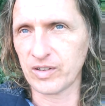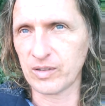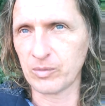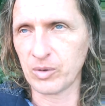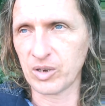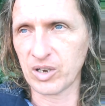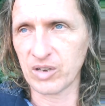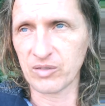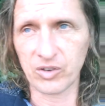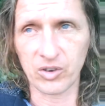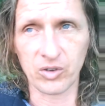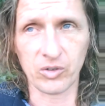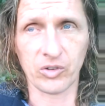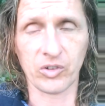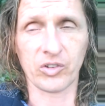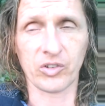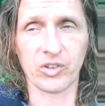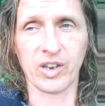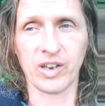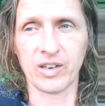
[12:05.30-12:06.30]
that whatever you
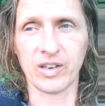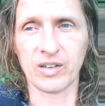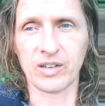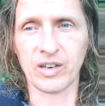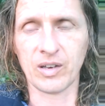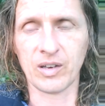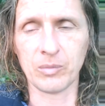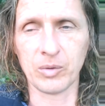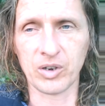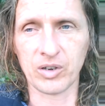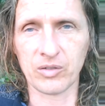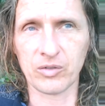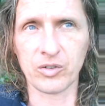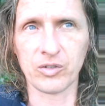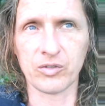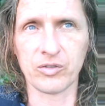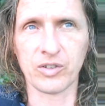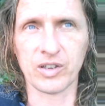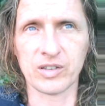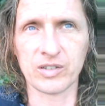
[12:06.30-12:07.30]
sustained and whatever
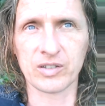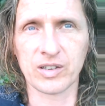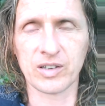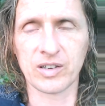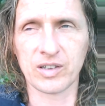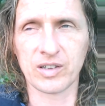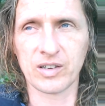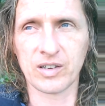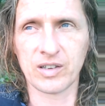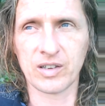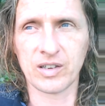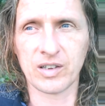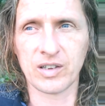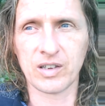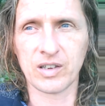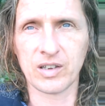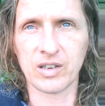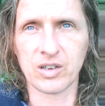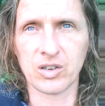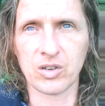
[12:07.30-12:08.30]
you felt,
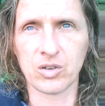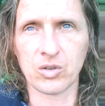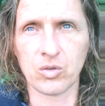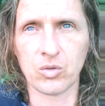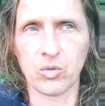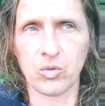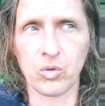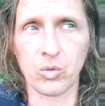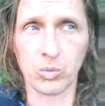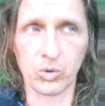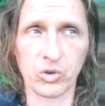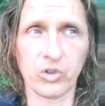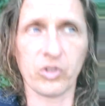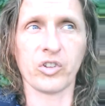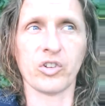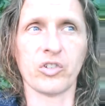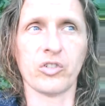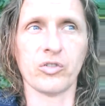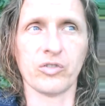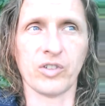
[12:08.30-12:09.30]
the worse
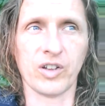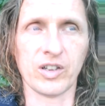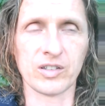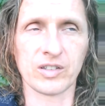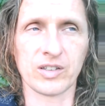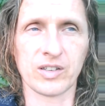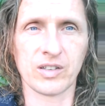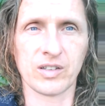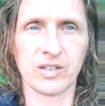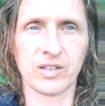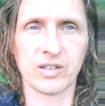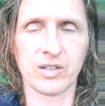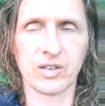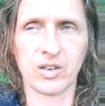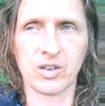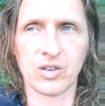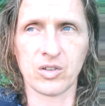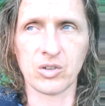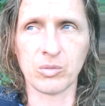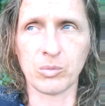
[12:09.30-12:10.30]
that you felt,
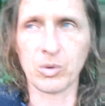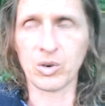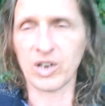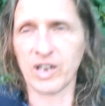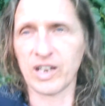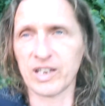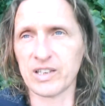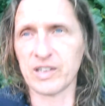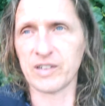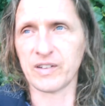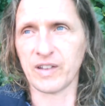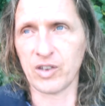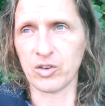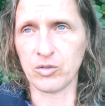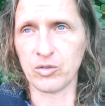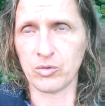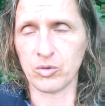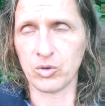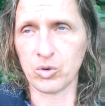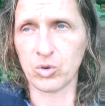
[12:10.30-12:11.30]
the more likely that
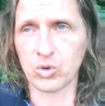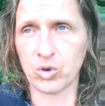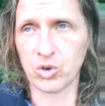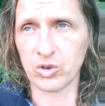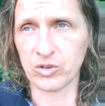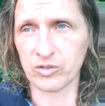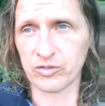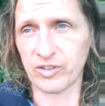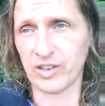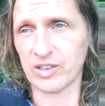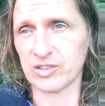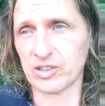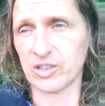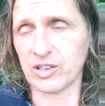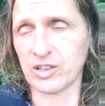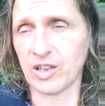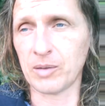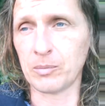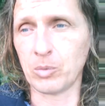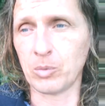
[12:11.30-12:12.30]
you, you could have felt a
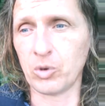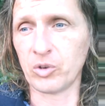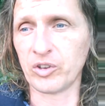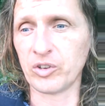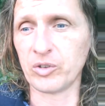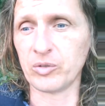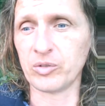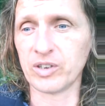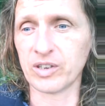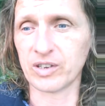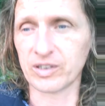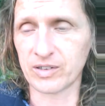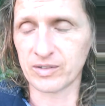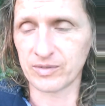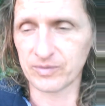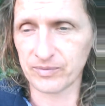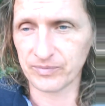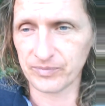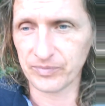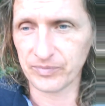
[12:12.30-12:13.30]
lot more than you did
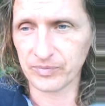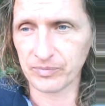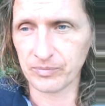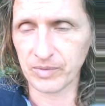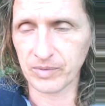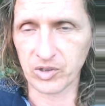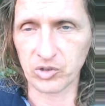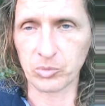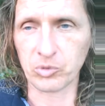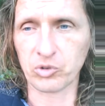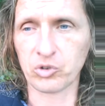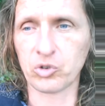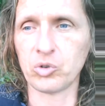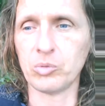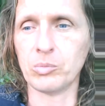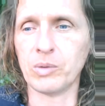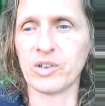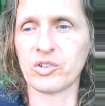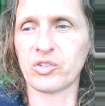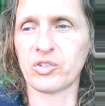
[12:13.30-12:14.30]
because it was too
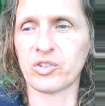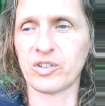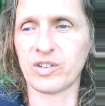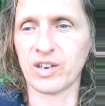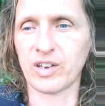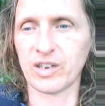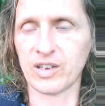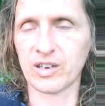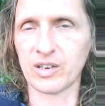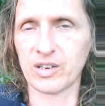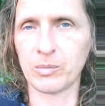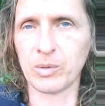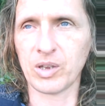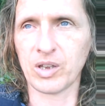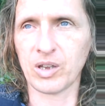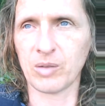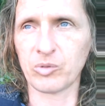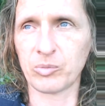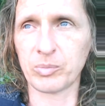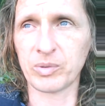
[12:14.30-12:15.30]
much to take. And it
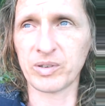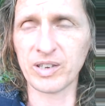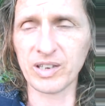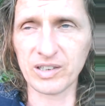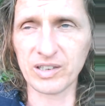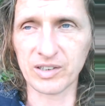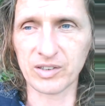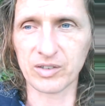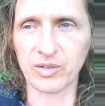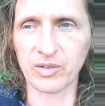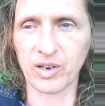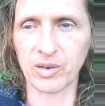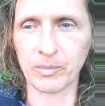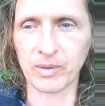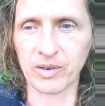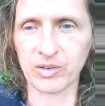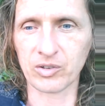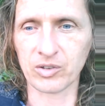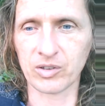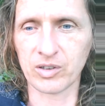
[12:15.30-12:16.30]
becomes particularly
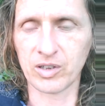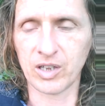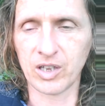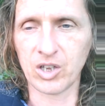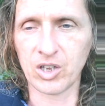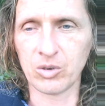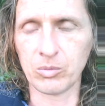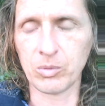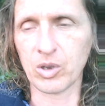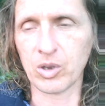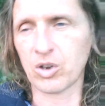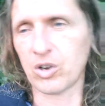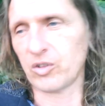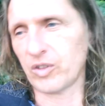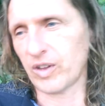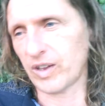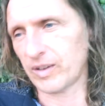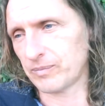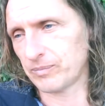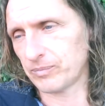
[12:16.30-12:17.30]
developmental. We call
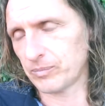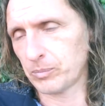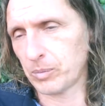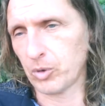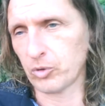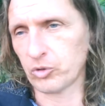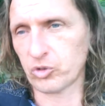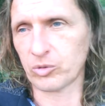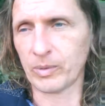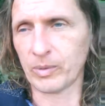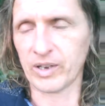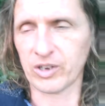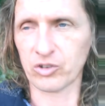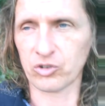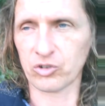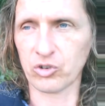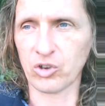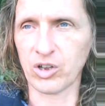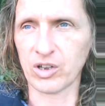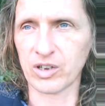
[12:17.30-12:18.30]
that post traumatic
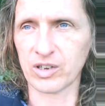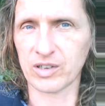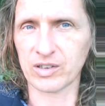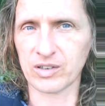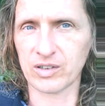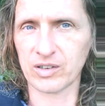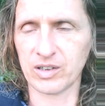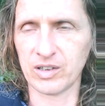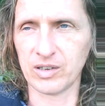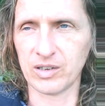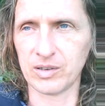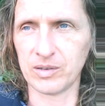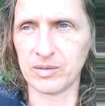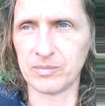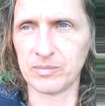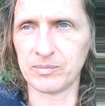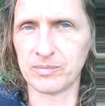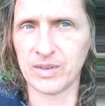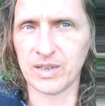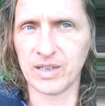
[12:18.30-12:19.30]
shock.
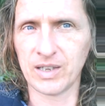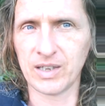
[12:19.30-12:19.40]
Um,